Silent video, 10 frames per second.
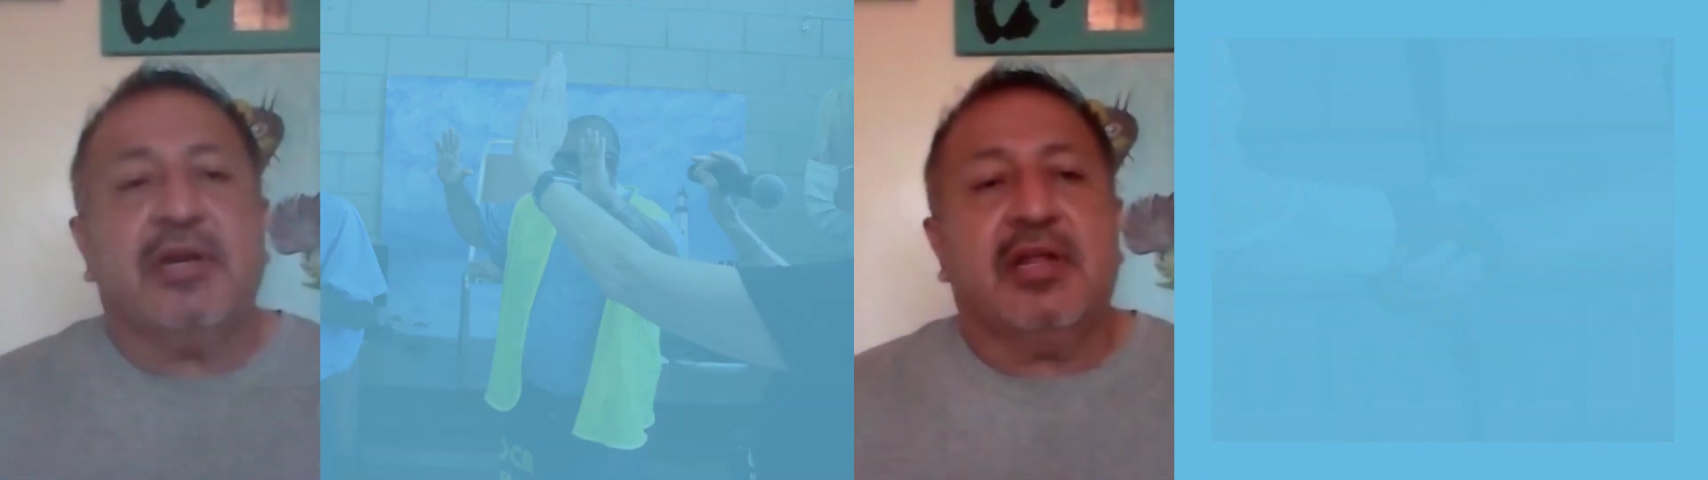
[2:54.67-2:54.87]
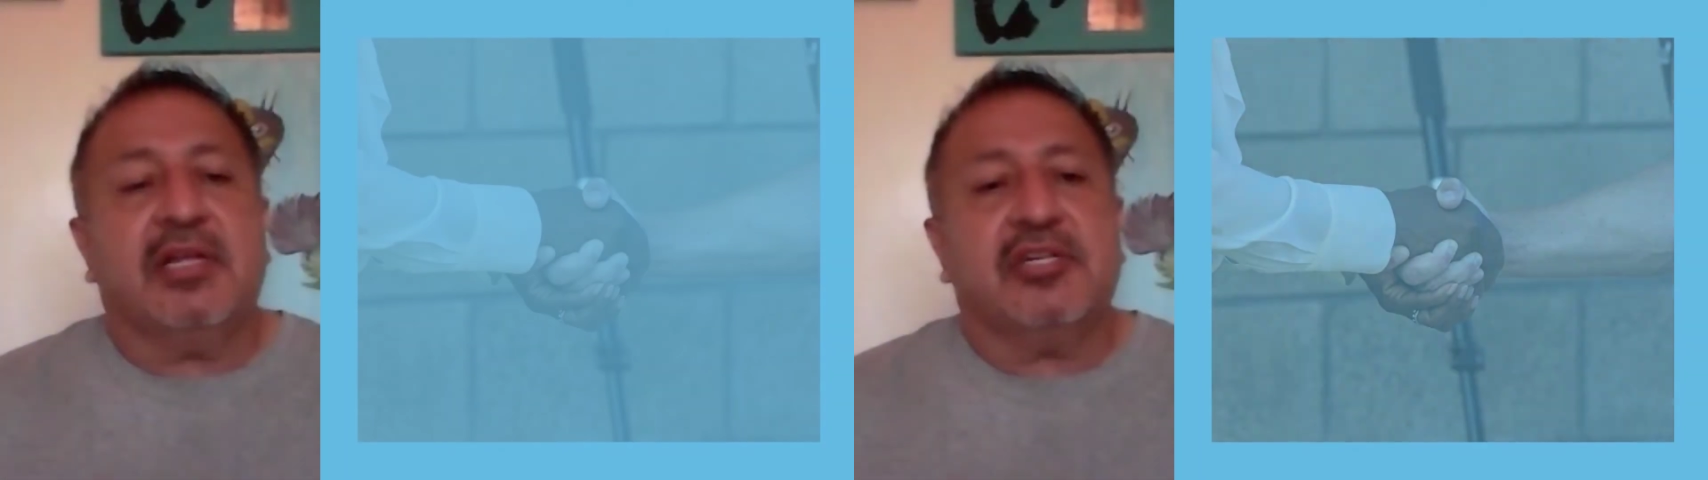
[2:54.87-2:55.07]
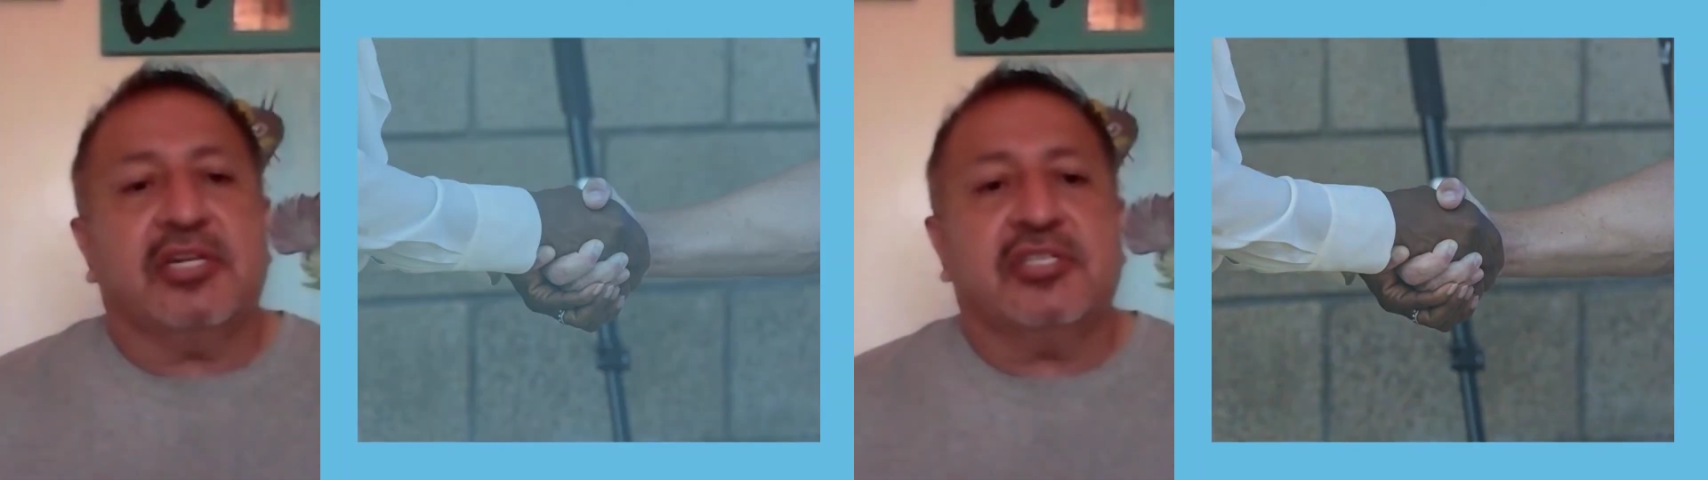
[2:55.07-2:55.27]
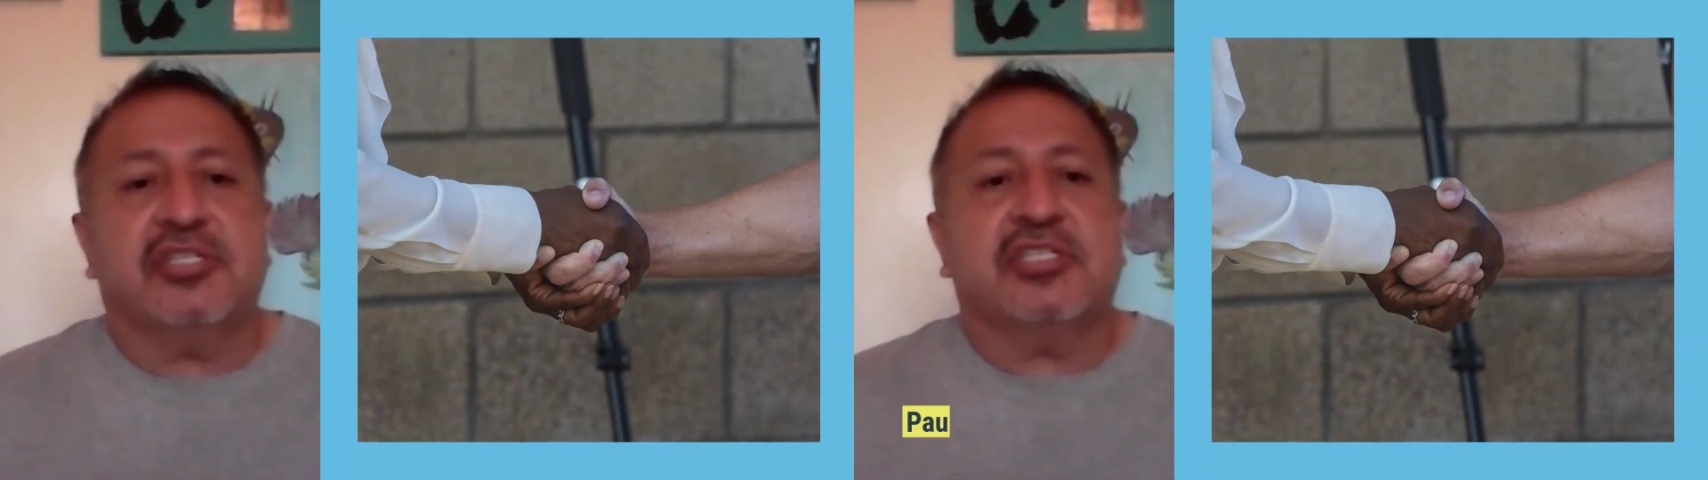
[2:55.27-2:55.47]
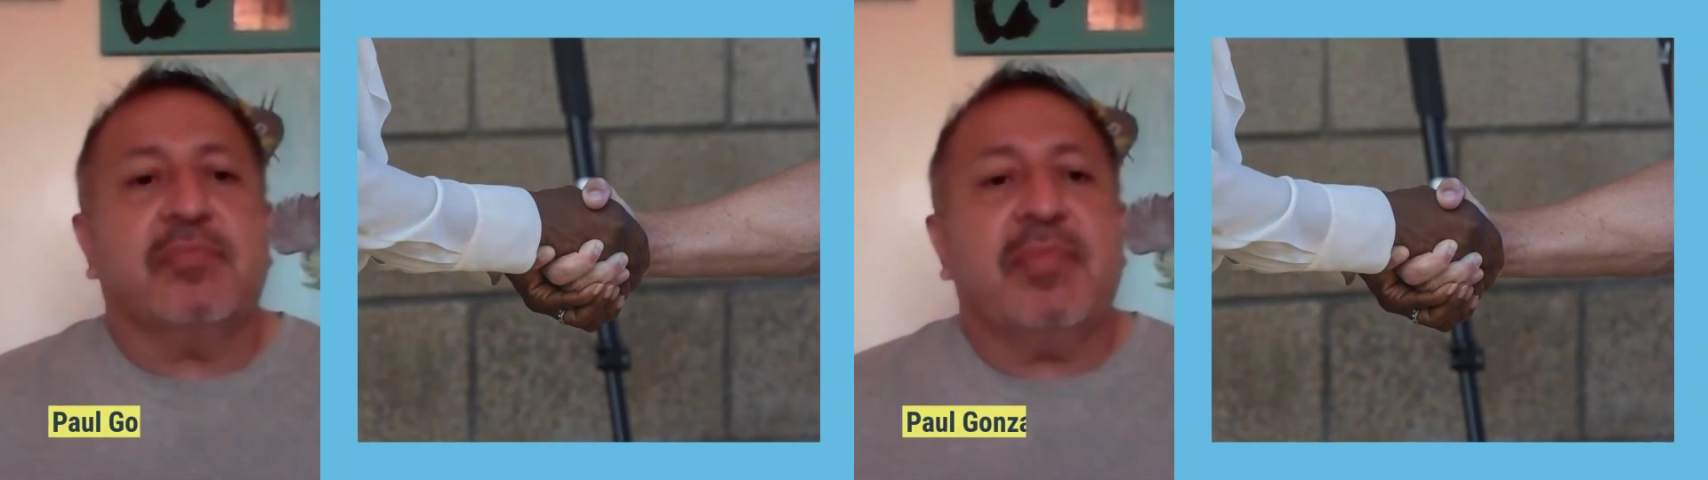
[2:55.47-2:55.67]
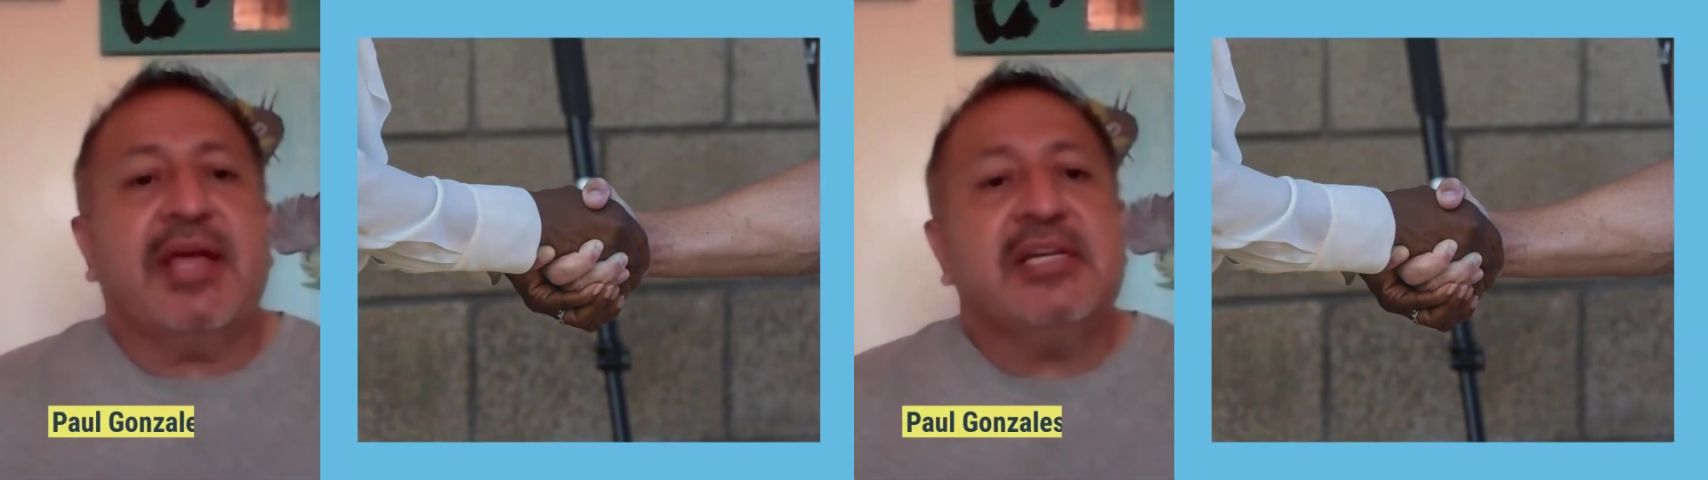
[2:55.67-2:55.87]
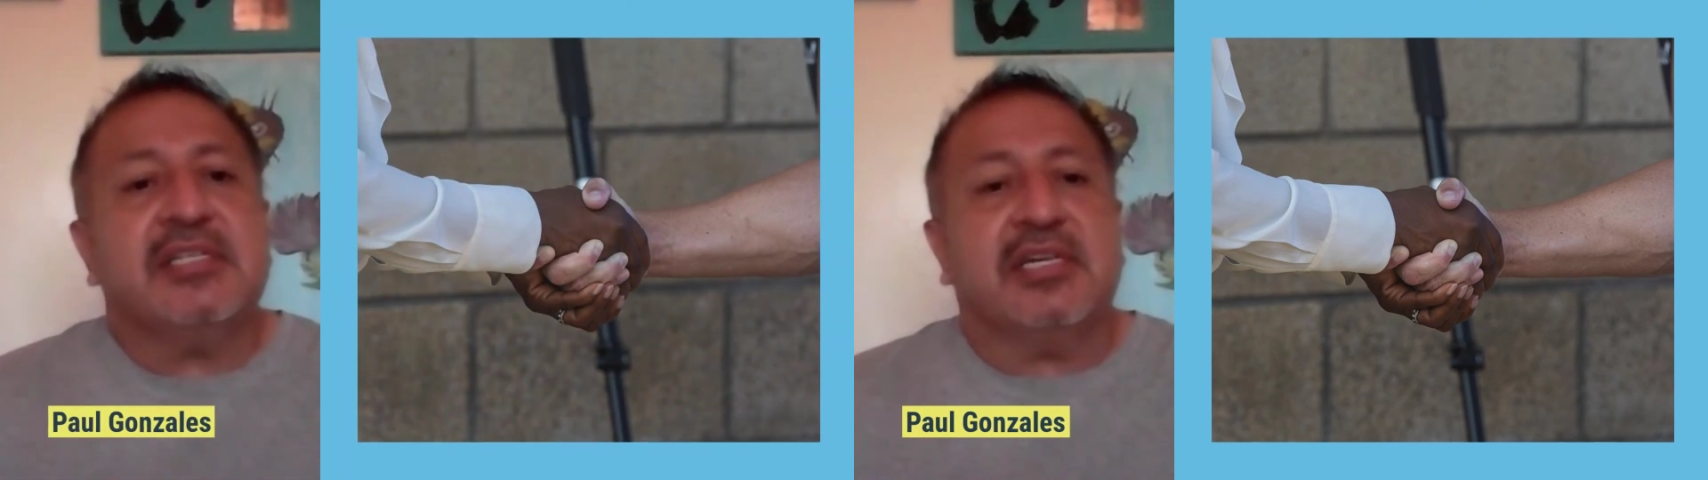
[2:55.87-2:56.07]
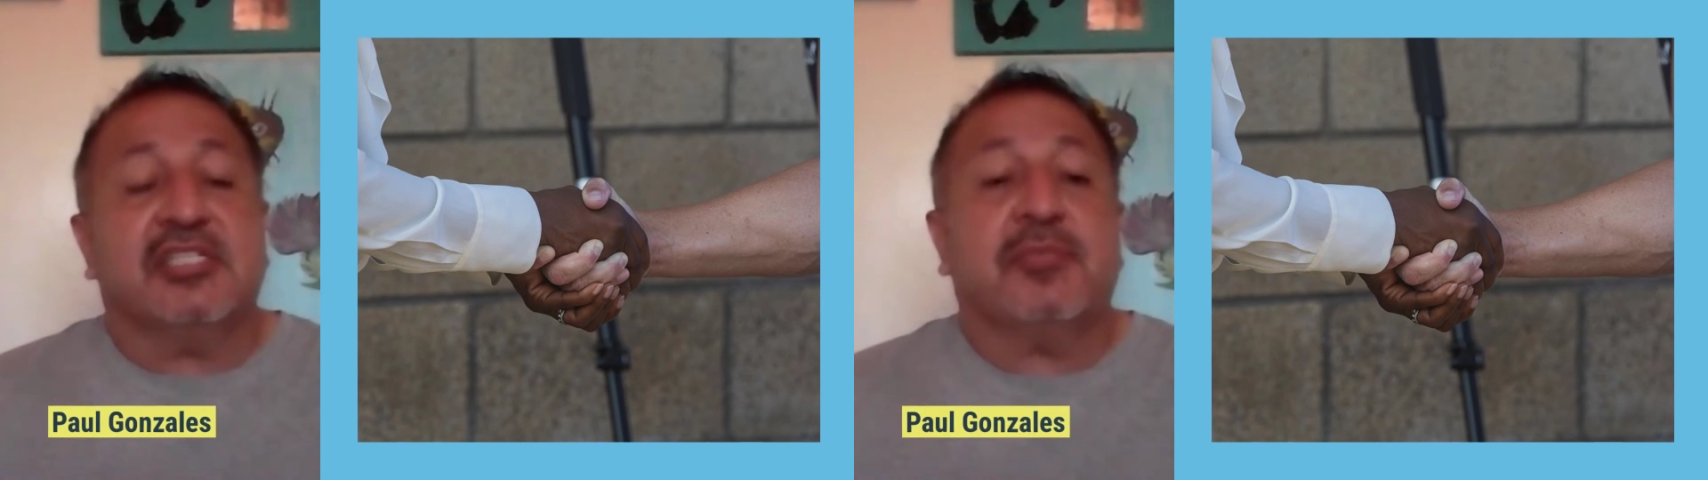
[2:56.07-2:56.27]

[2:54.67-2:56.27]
I mean, it's just amazing,